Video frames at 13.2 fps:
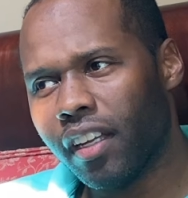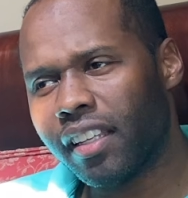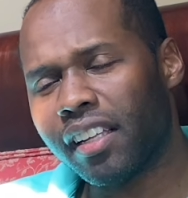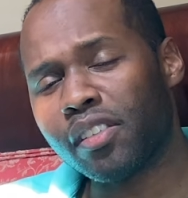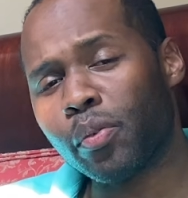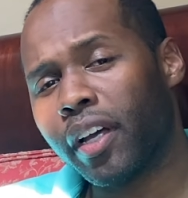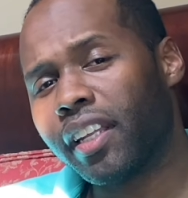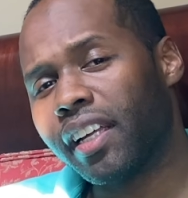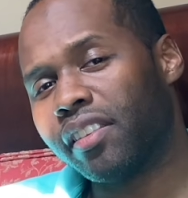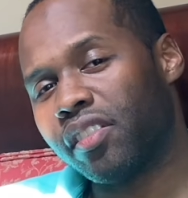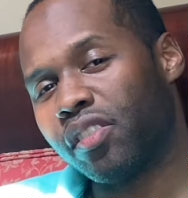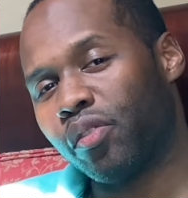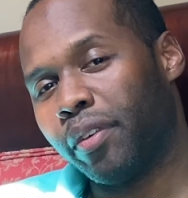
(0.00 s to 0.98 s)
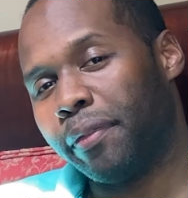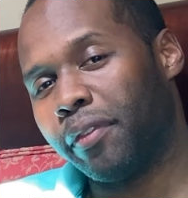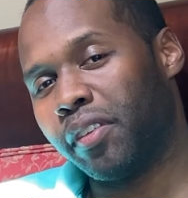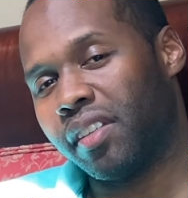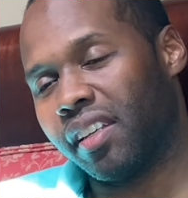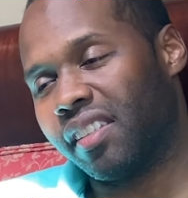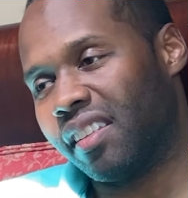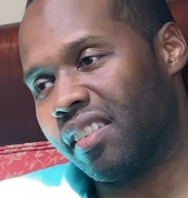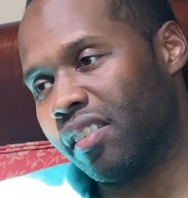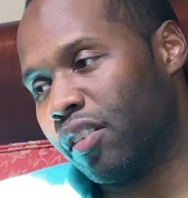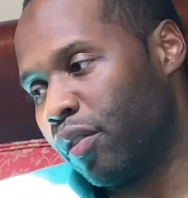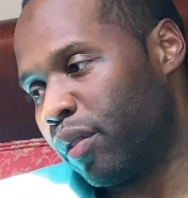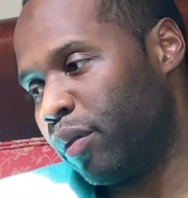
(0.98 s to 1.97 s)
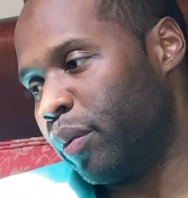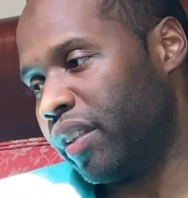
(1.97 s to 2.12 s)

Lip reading: that's why I like this 356. It's loaded with